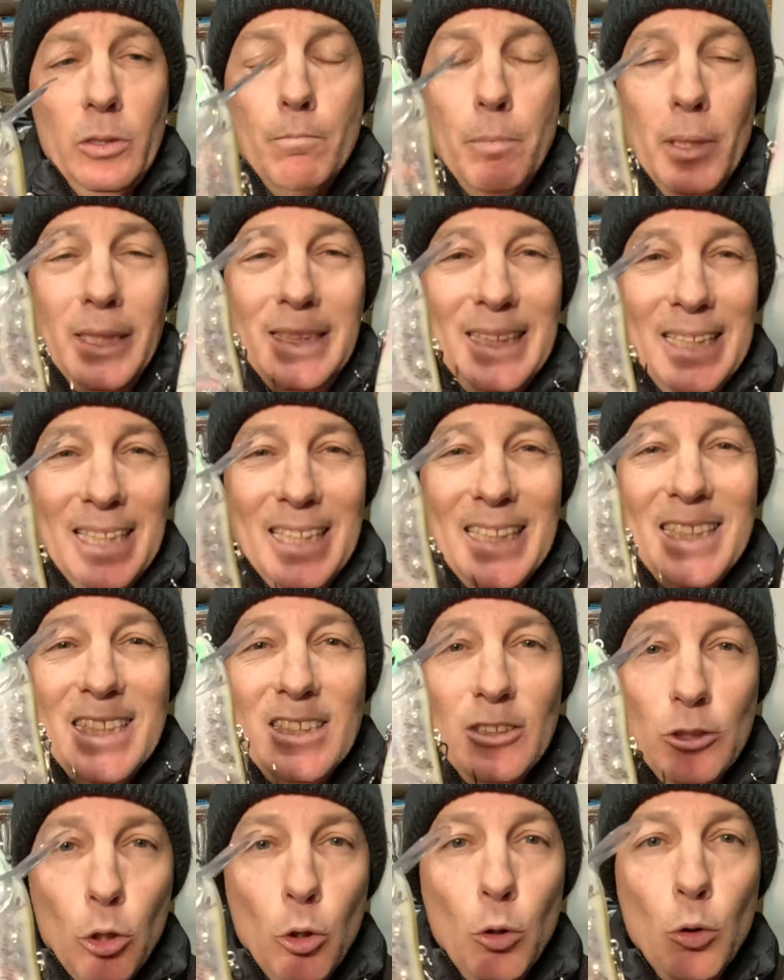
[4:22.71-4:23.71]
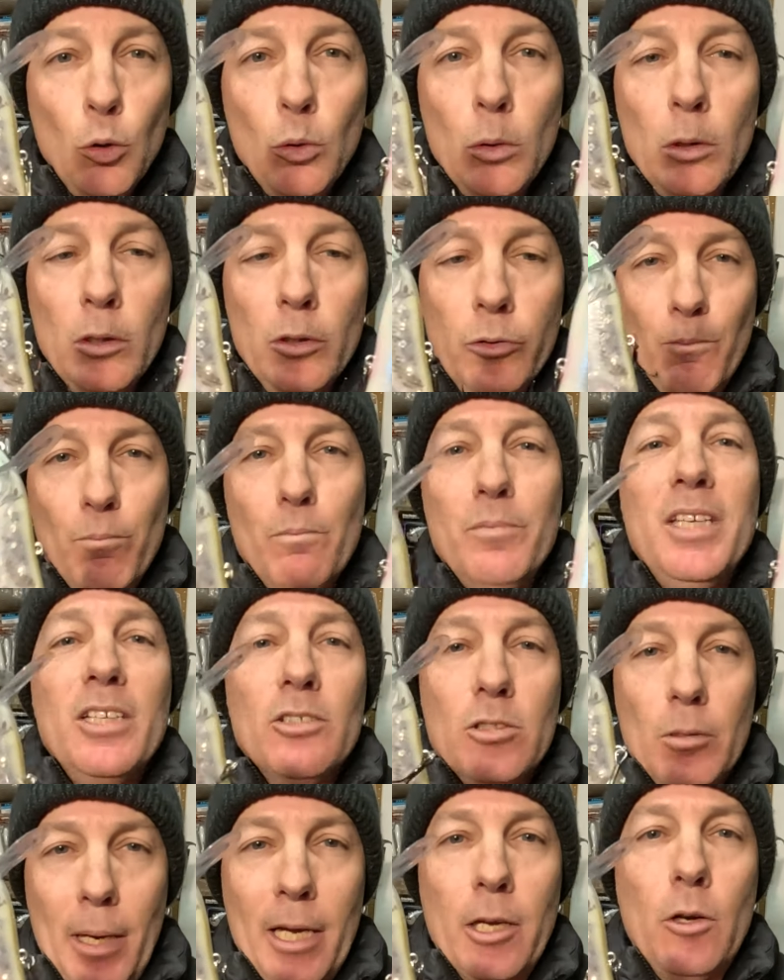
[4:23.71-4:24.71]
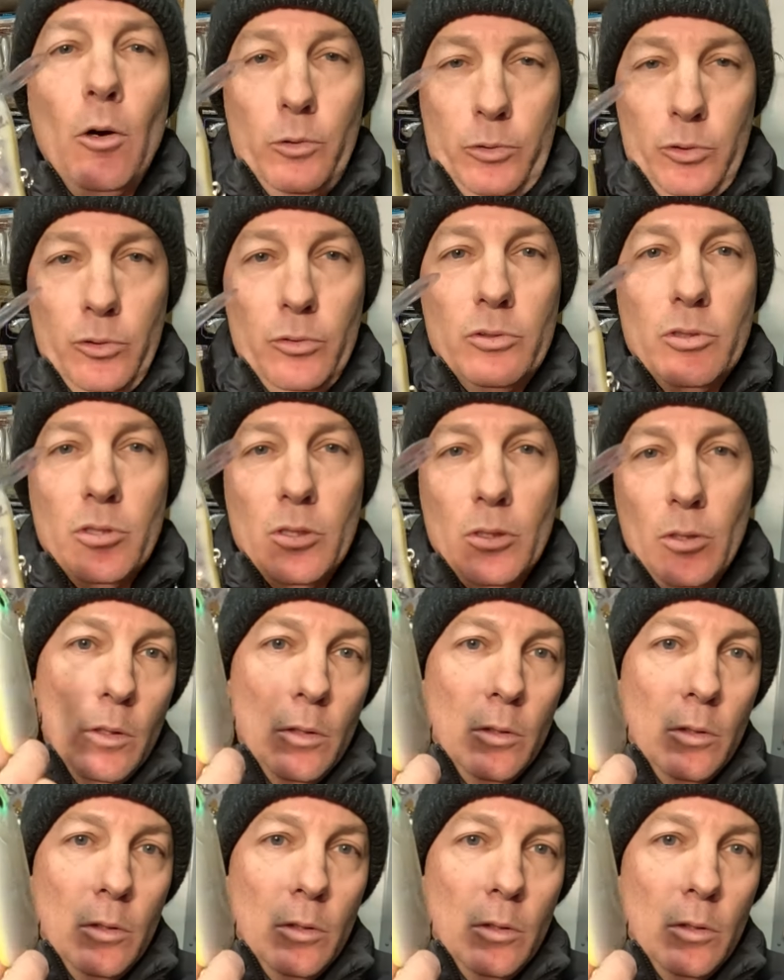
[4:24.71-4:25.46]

But these are my go-tos.